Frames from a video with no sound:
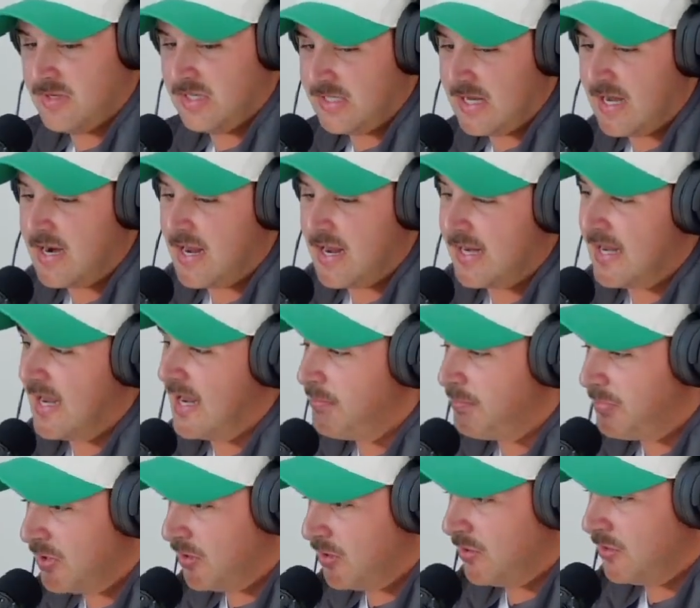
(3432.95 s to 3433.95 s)
Dad, I can't
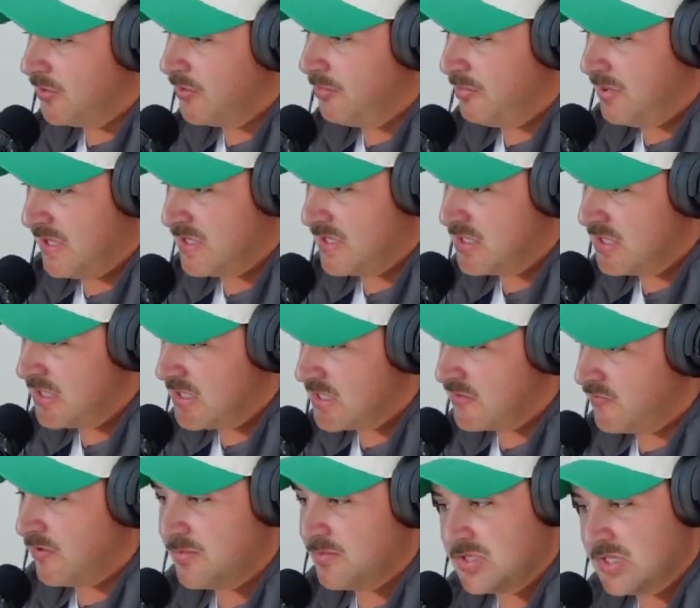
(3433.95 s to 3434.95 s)
build the business
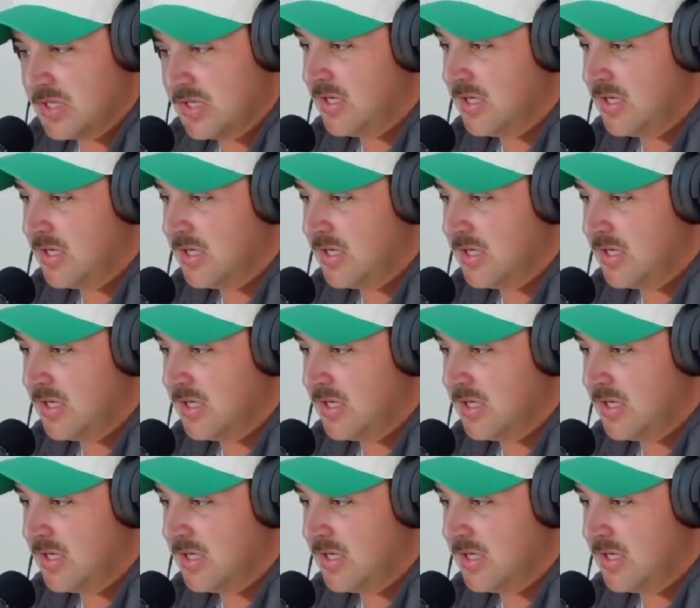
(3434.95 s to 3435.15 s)
from sitting in a